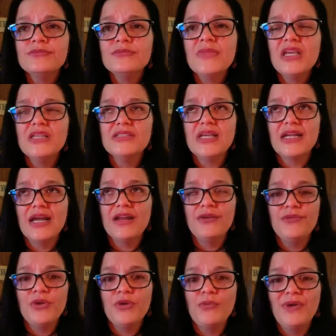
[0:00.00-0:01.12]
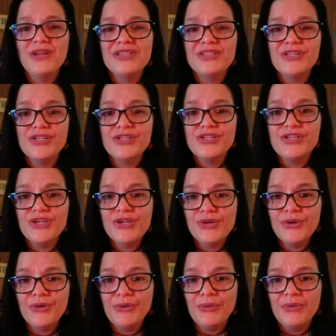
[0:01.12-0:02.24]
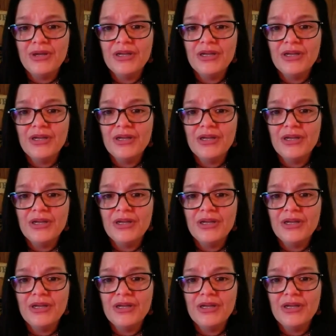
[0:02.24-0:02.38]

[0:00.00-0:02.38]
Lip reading: He's like, I don't know what to do.